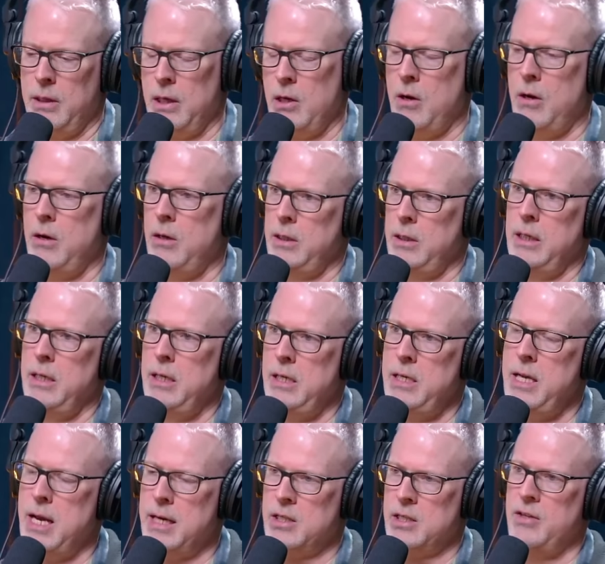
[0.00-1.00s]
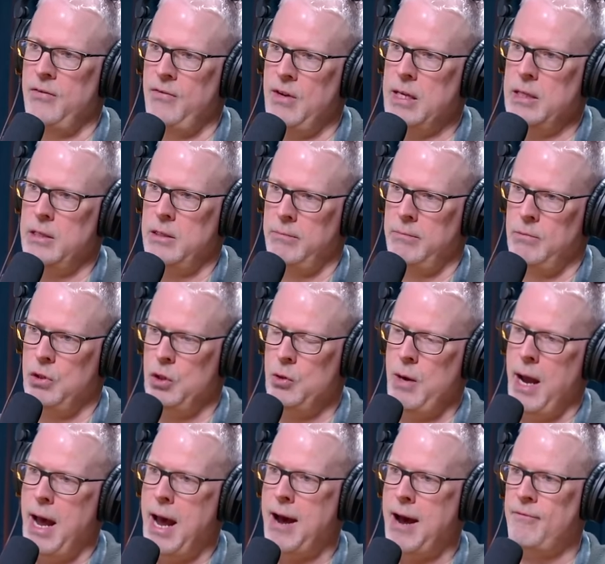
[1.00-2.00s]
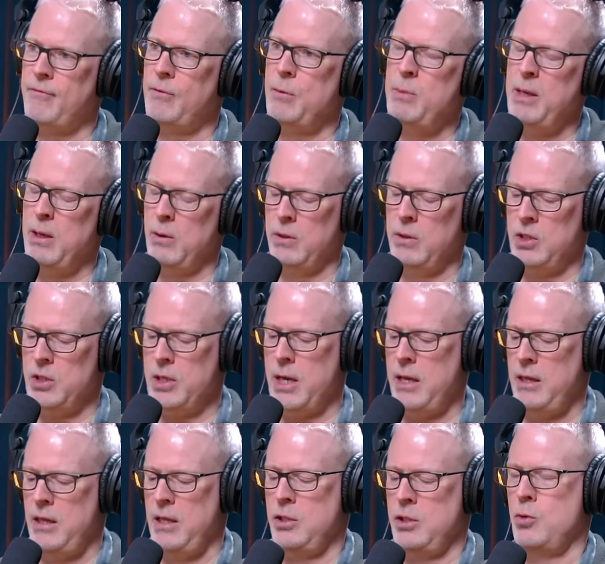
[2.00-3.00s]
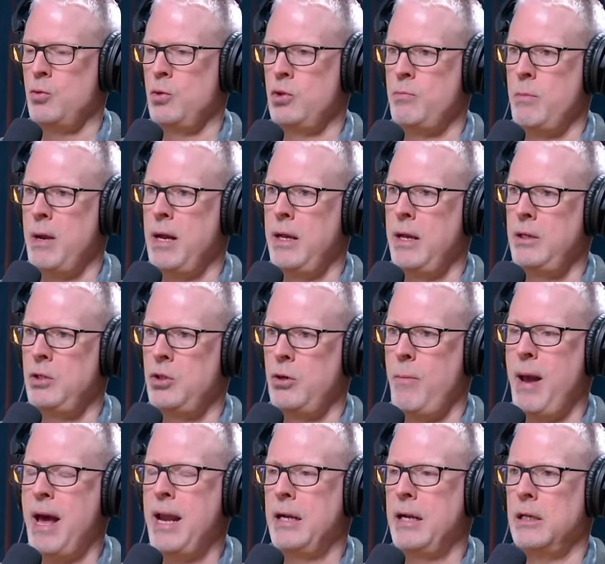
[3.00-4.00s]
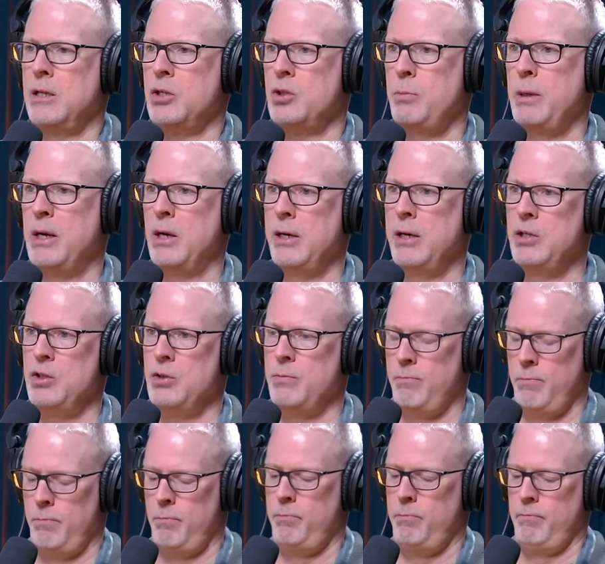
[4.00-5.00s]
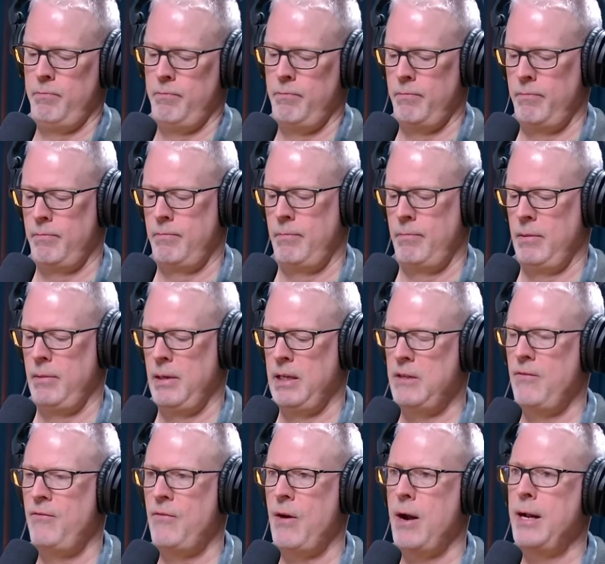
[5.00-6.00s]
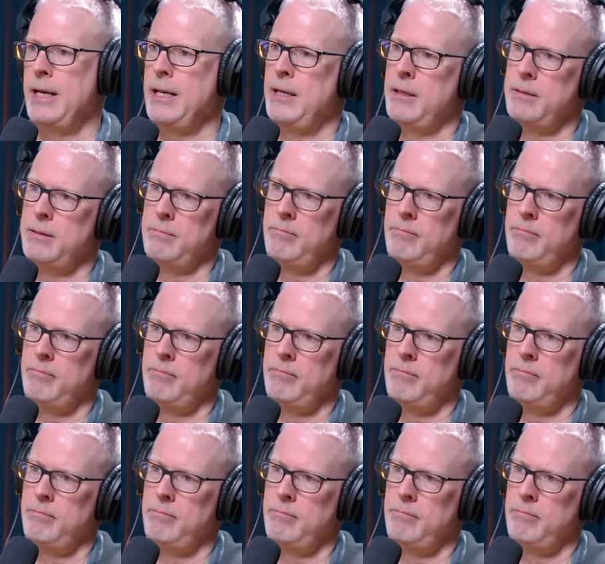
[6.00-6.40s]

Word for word: they call it, an index event. You have to be able to say, this was my traumatic experience, and define it